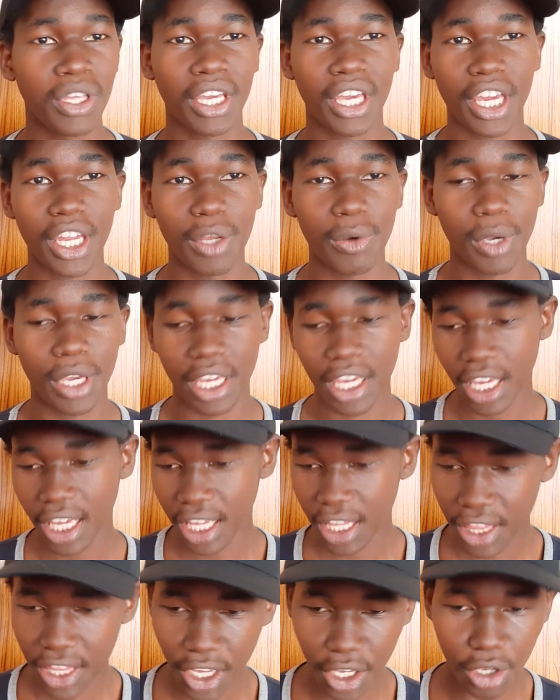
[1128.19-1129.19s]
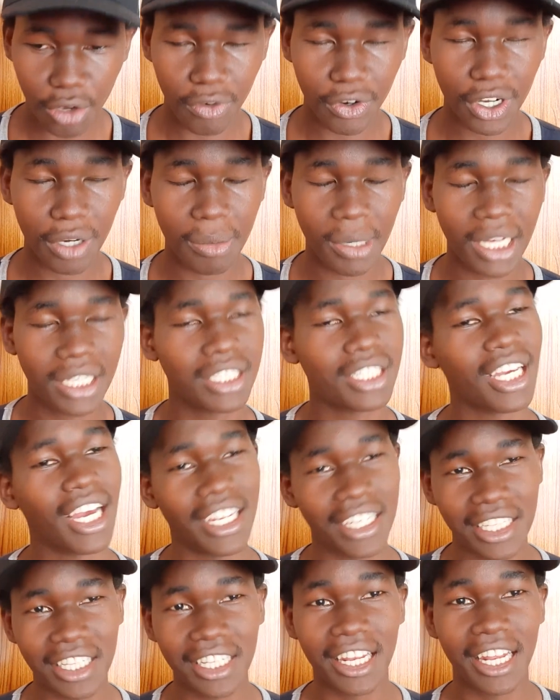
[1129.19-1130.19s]
Anyway, thank you very much.
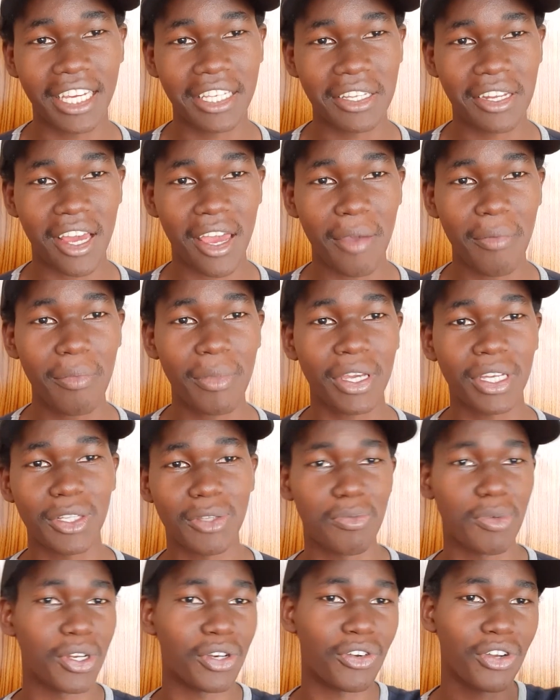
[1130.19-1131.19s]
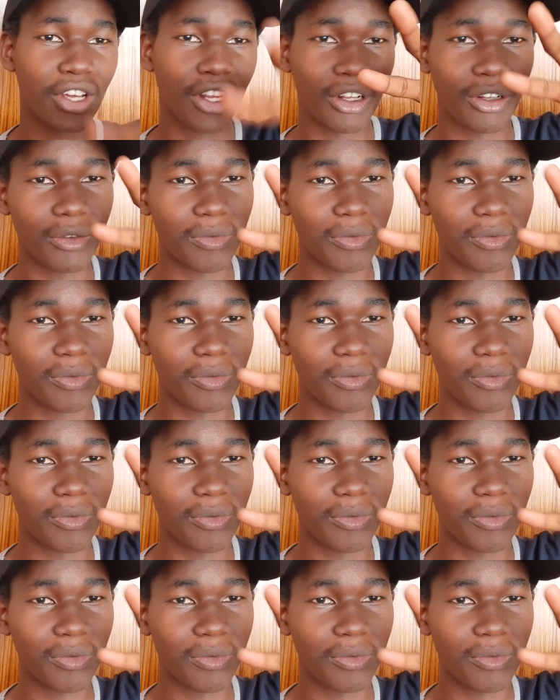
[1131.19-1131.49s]
Until next time, it's been real.